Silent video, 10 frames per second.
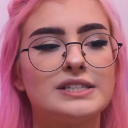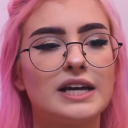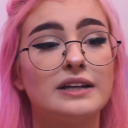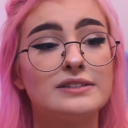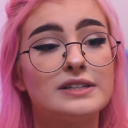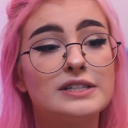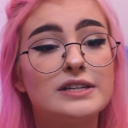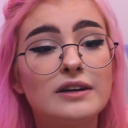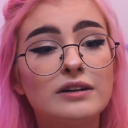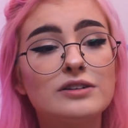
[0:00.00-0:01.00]
I said, is it
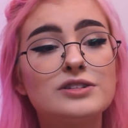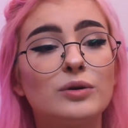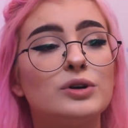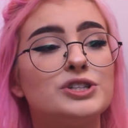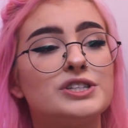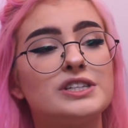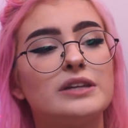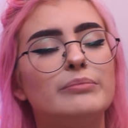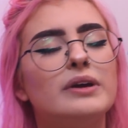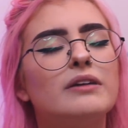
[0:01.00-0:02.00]
tears or
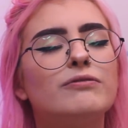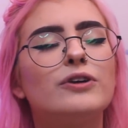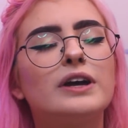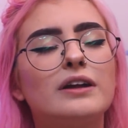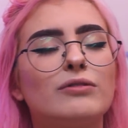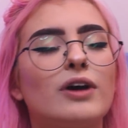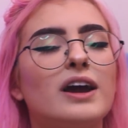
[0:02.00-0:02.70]
just the McFrickin'